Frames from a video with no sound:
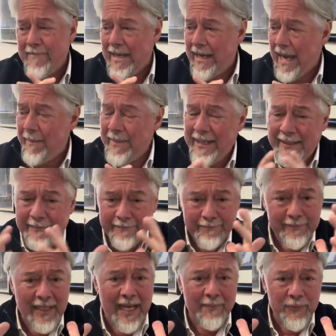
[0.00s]
I mean,
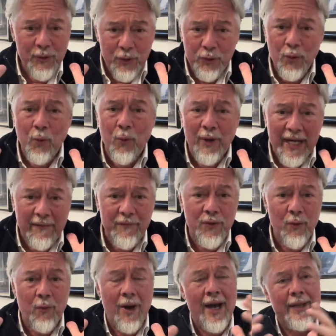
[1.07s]
you do whatever
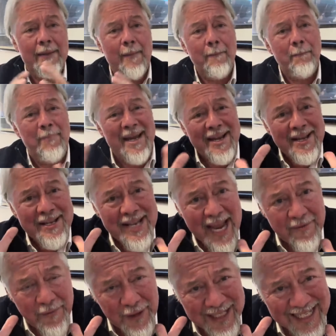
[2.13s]
you want, but
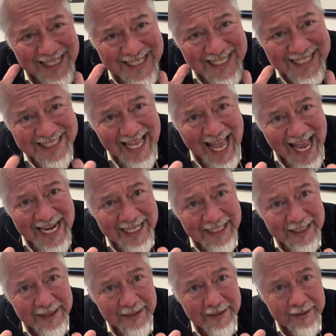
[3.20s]
never consign